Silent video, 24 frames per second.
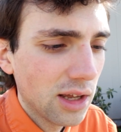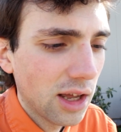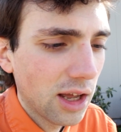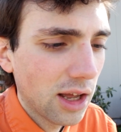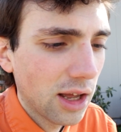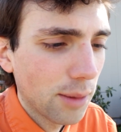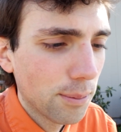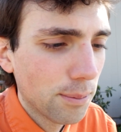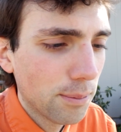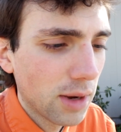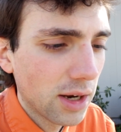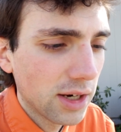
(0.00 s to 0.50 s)

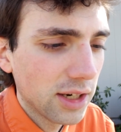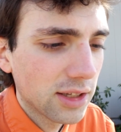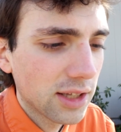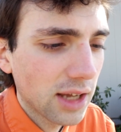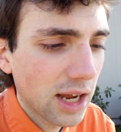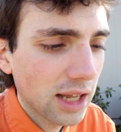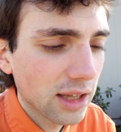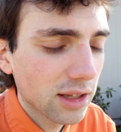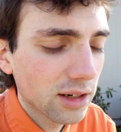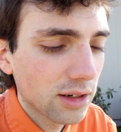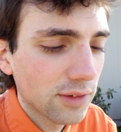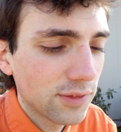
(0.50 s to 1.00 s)
Muddy
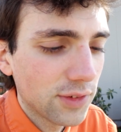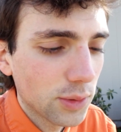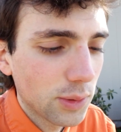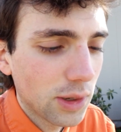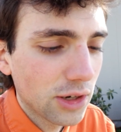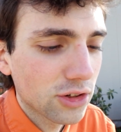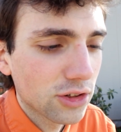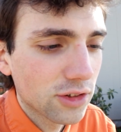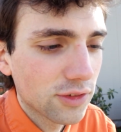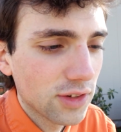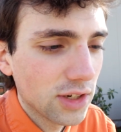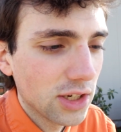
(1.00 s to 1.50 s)
Toddler, if you're
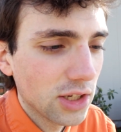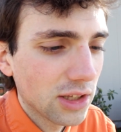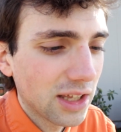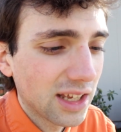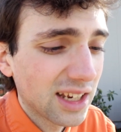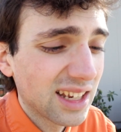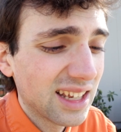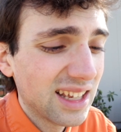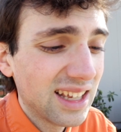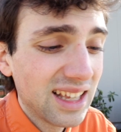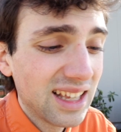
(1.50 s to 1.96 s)
watching this video, like,